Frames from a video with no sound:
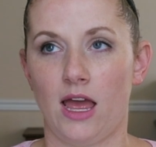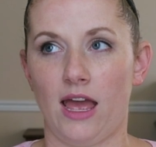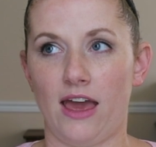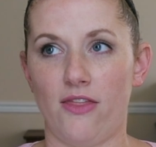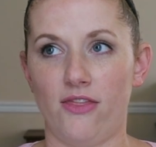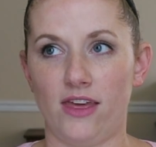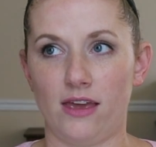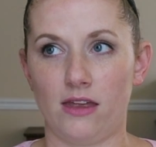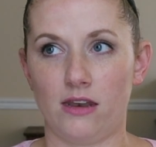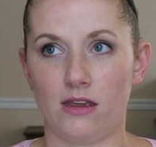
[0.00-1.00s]
And
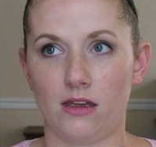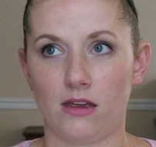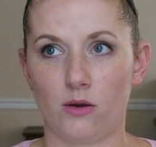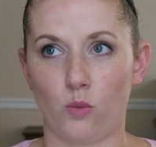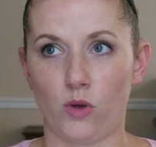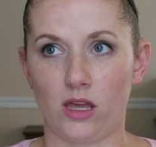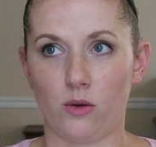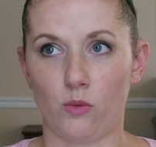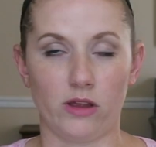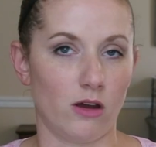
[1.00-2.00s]
then we
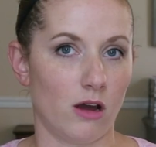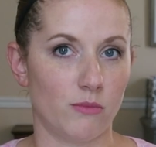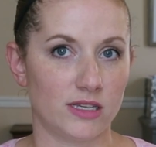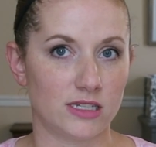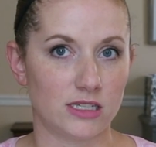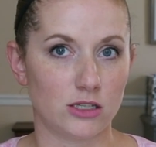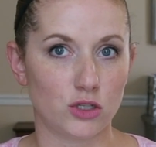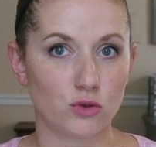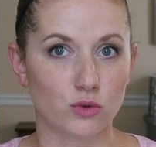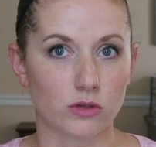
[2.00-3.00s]
went on business as
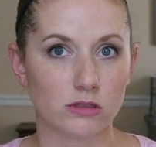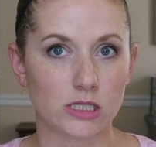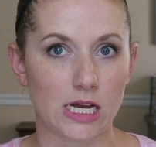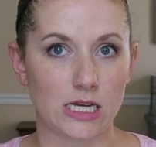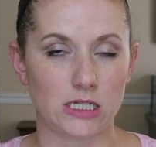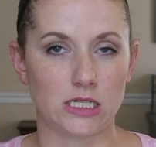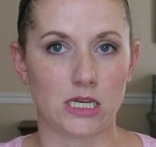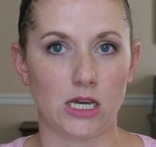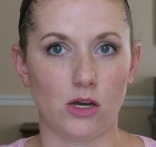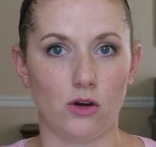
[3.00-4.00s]
usual
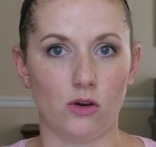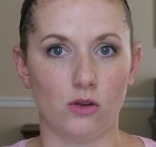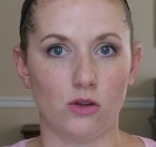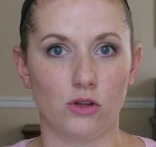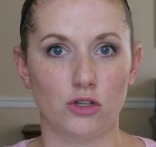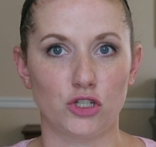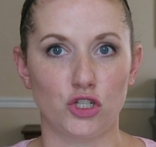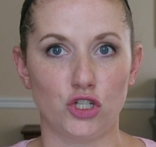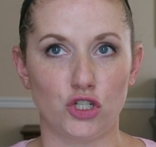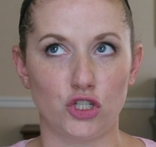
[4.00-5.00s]
until
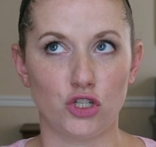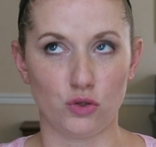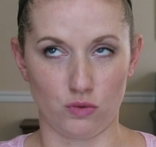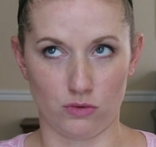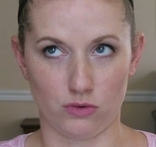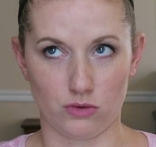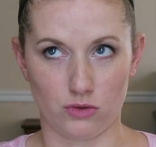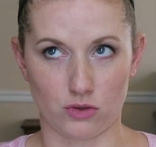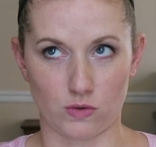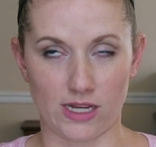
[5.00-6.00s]
June
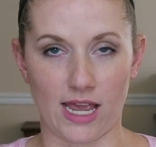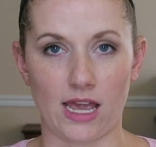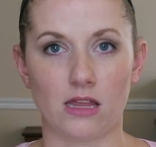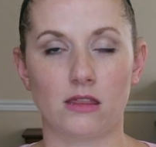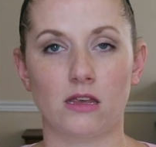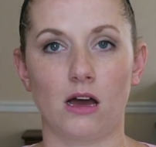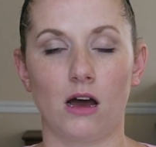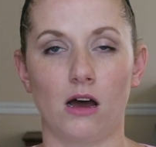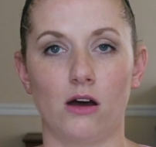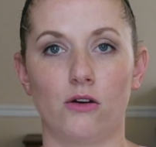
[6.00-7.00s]
28th
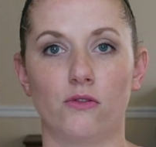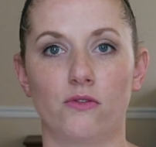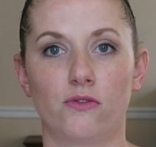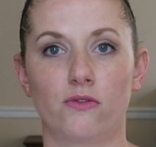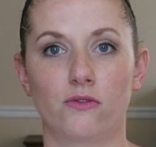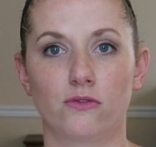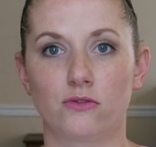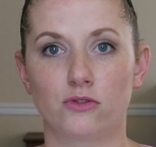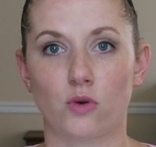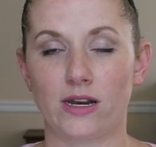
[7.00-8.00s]
of
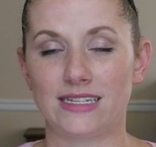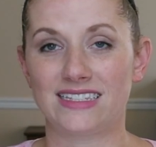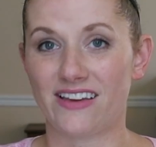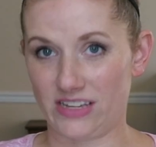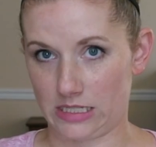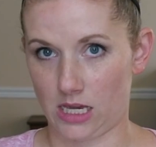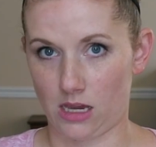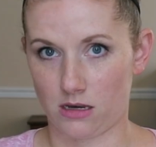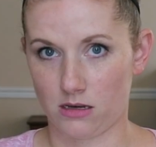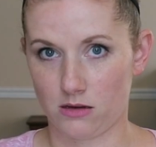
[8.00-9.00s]

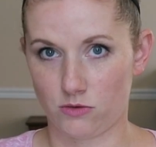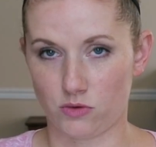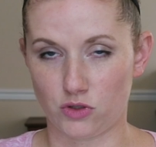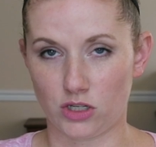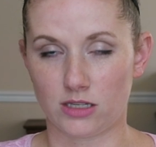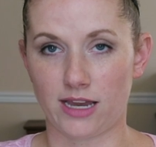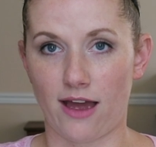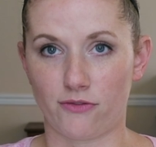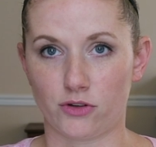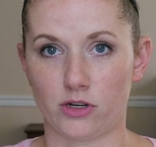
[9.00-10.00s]
2017, which was just
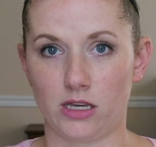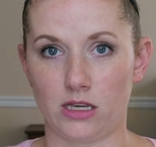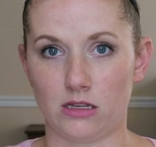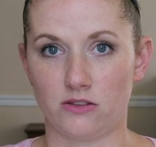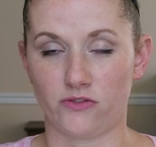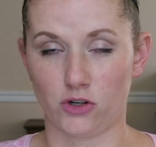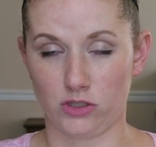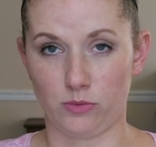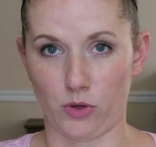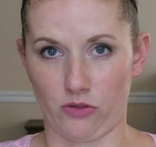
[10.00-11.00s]
after his
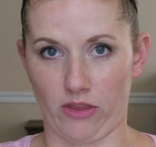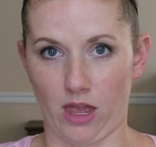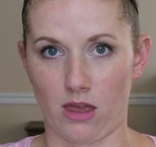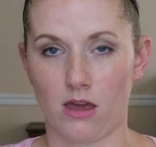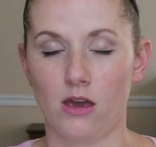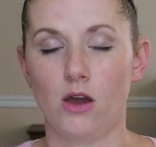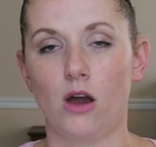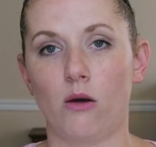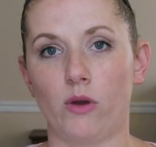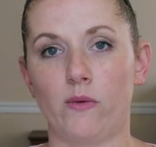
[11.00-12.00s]
first birthday.
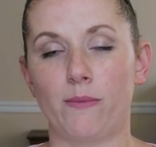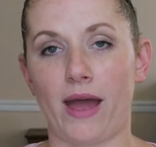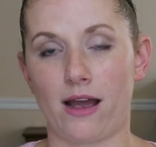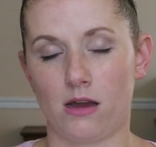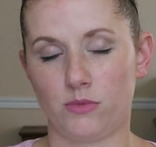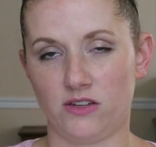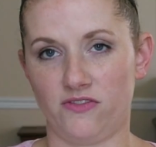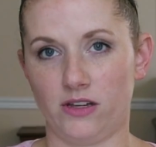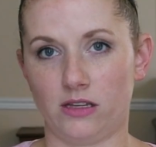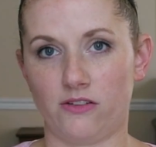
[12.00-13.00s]
We went back up to
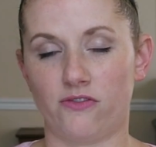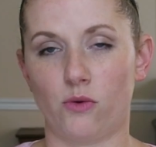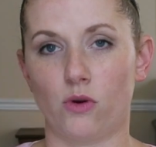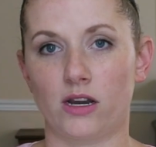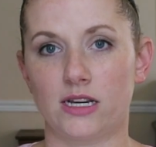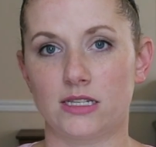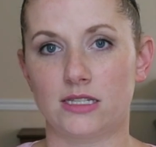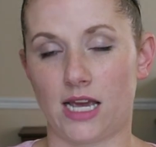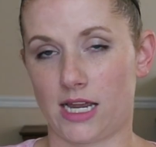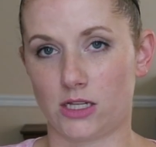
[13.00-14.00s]
Philly for his
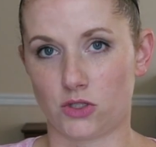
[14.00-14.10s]
second